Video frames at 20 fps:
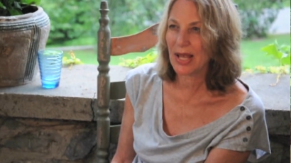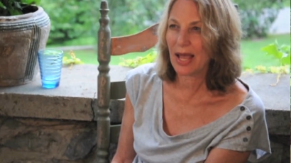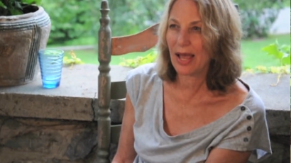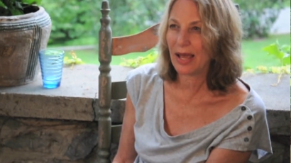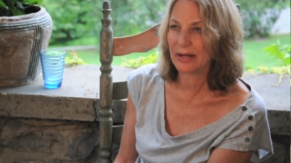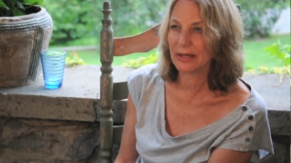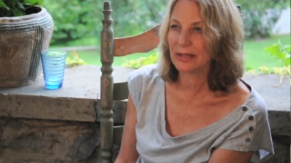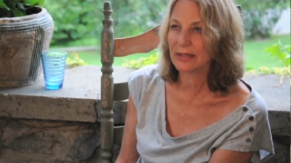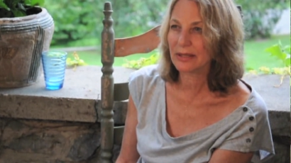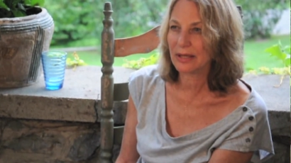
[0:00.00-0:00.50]

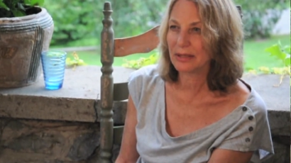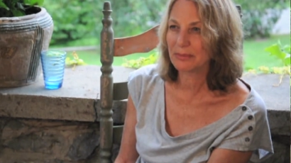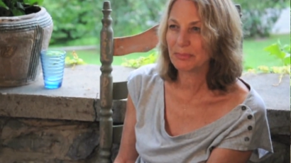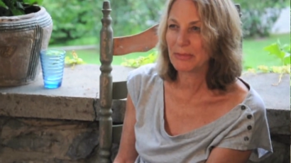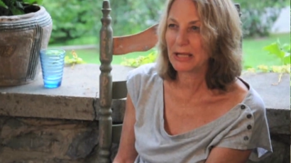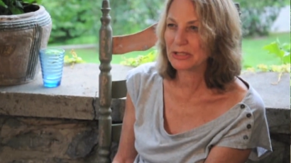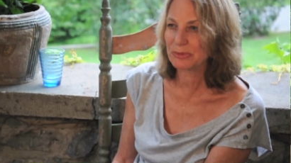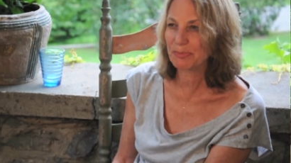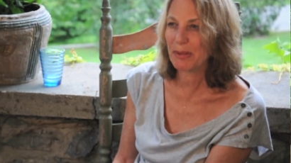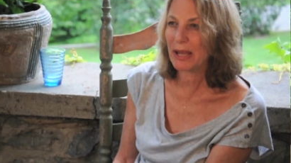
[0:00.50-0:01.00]
attic and
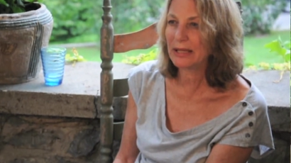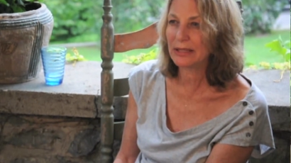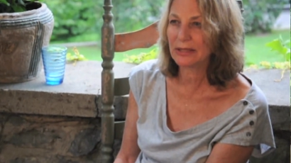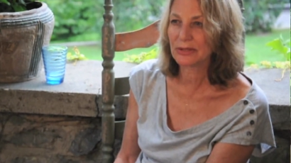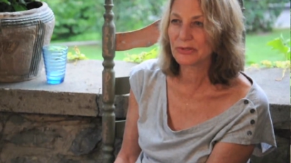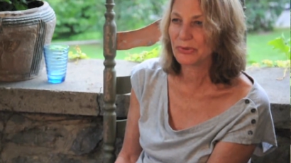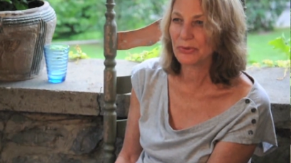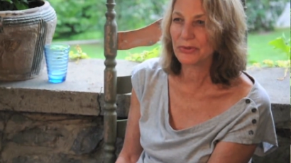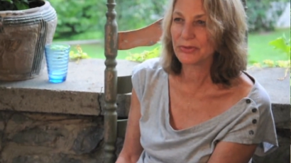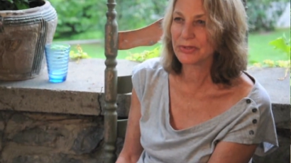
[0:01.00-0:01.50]
makes
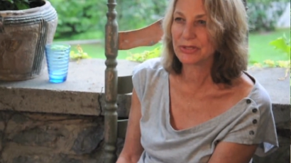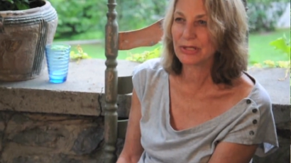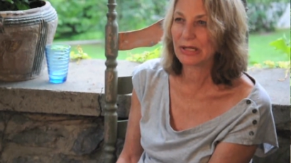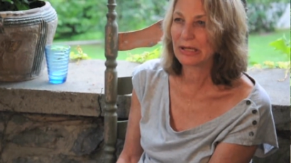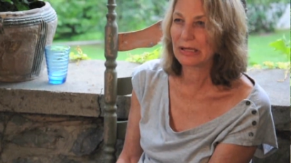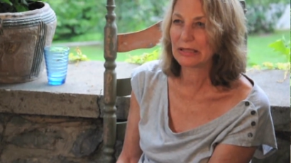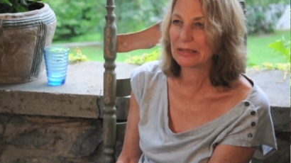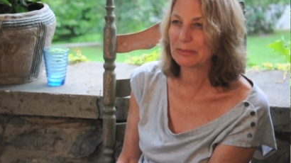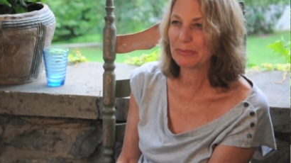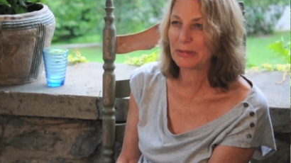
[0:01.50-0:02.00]
paintings all the
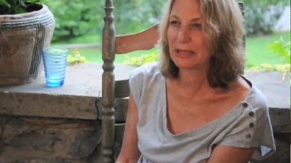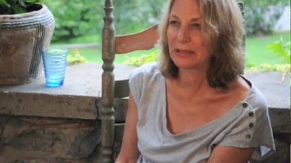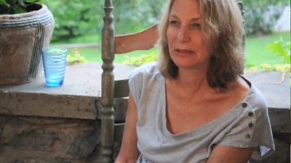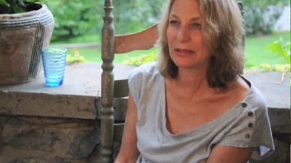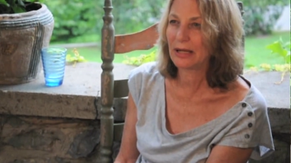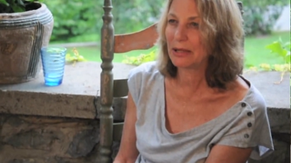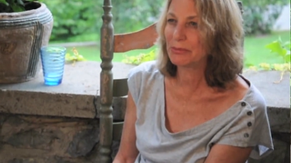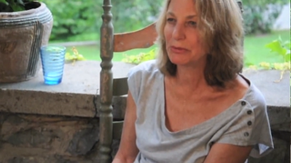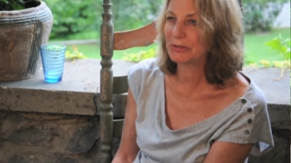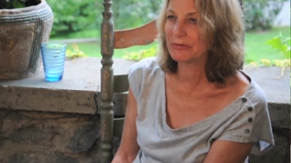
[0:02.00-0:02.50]
time, and
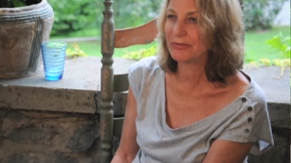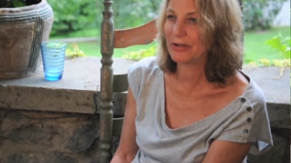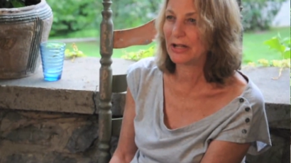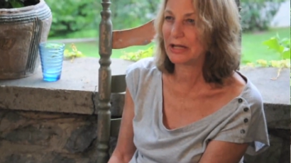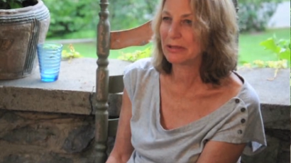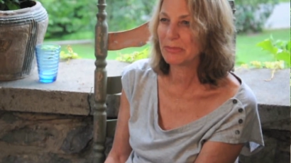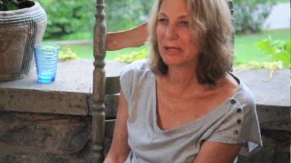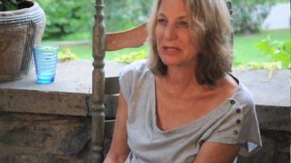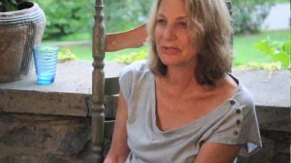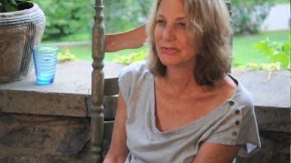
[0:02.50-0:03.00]
I would
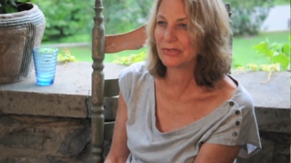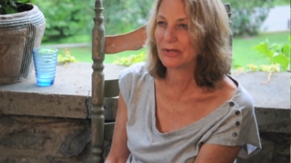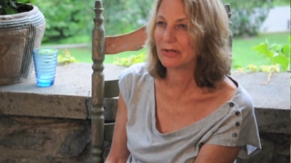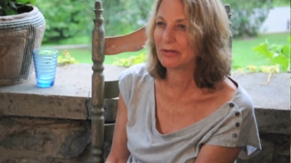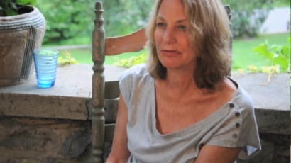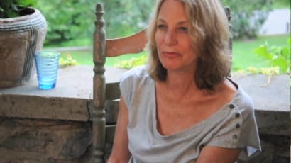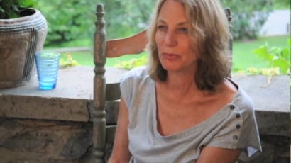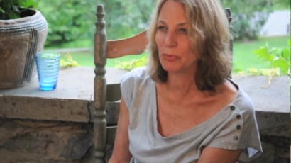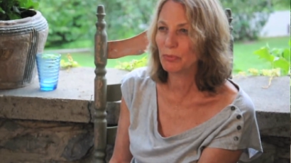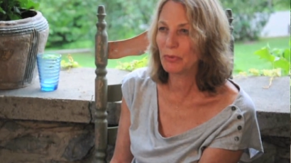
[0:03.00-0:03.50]
find
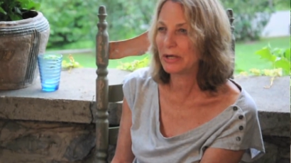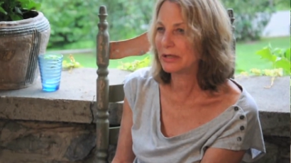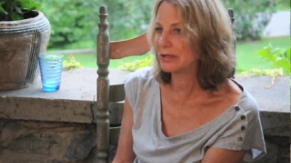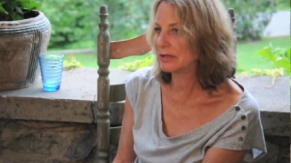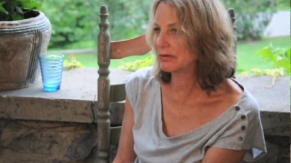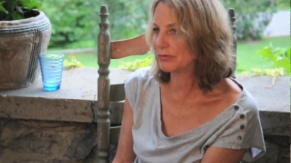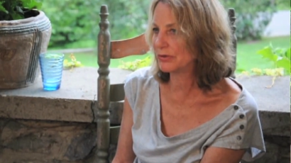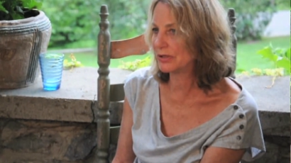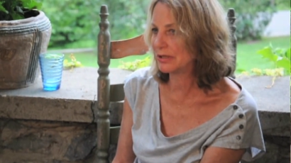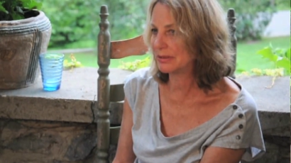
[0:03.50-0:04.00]
myself
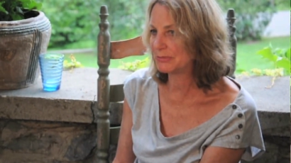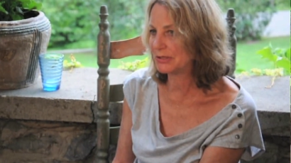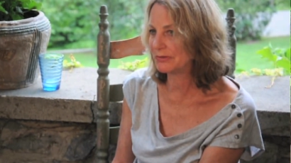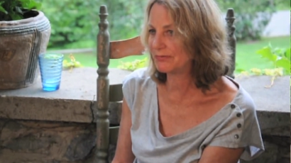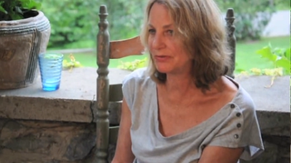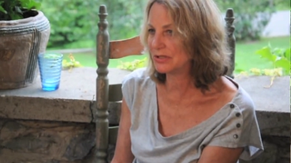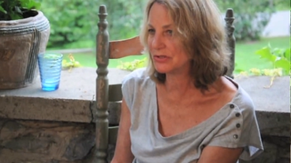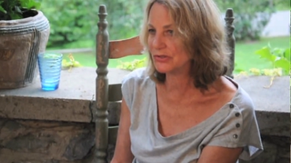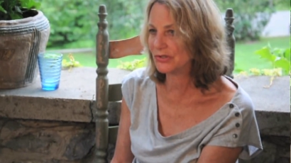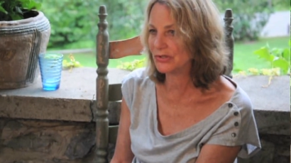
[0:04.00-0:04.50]
waiting for him to
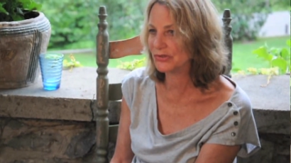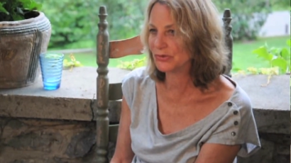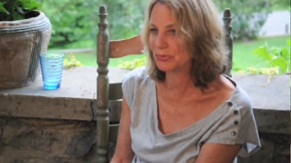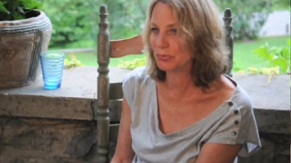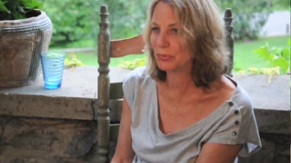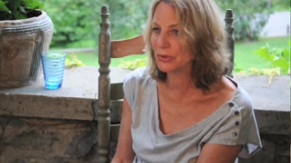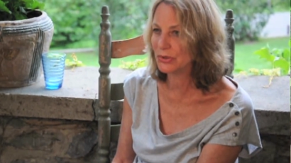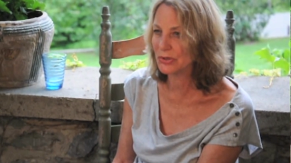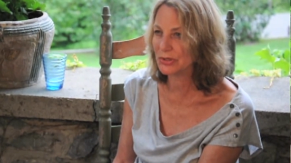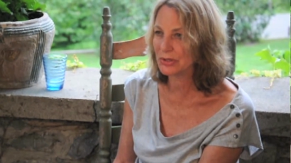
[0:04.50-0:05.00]
finish his
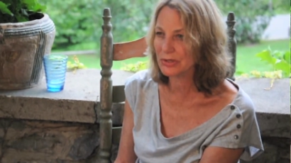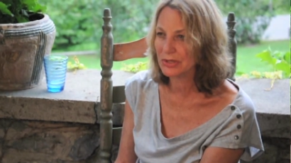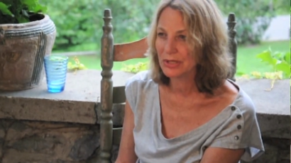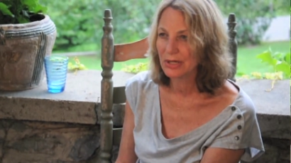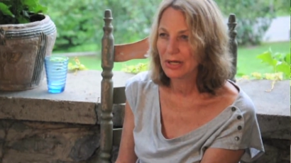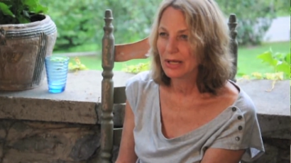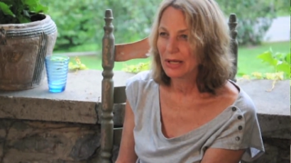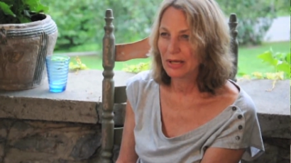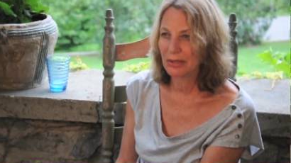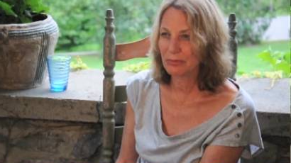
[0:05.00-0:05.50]
work
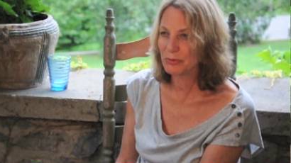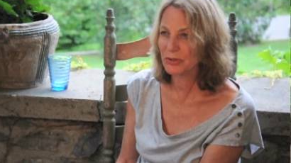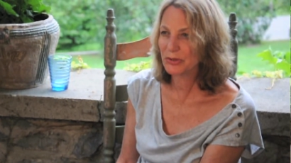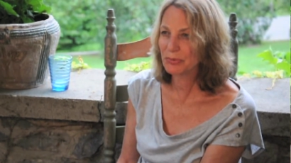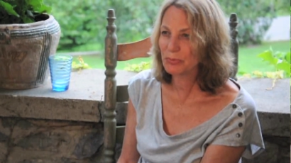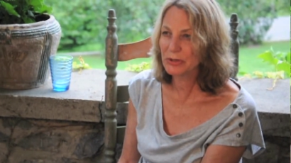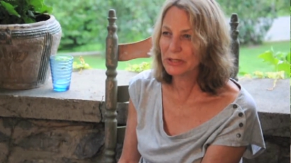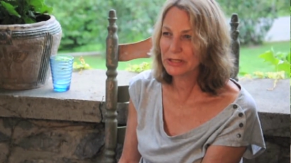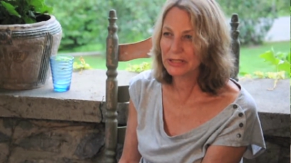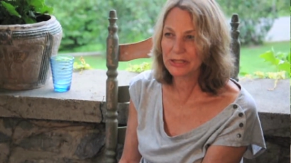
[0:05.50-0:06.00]
with
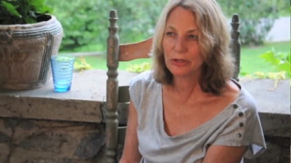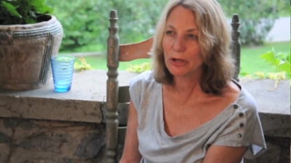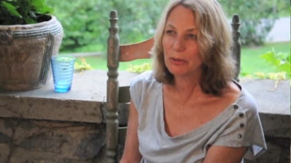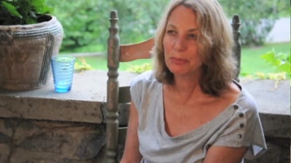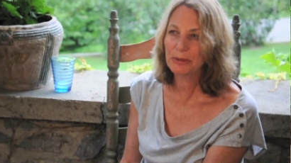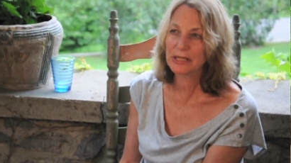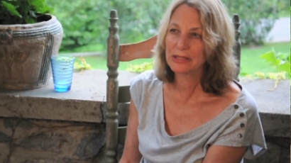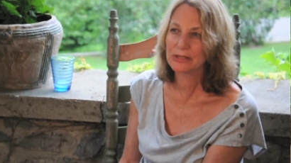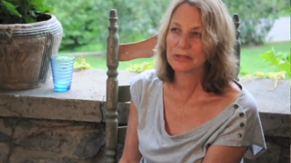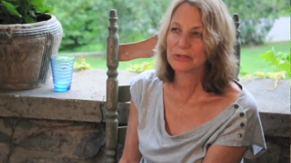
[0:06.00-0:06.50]
really
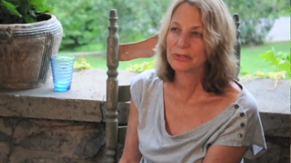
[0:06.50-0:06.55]
nobody to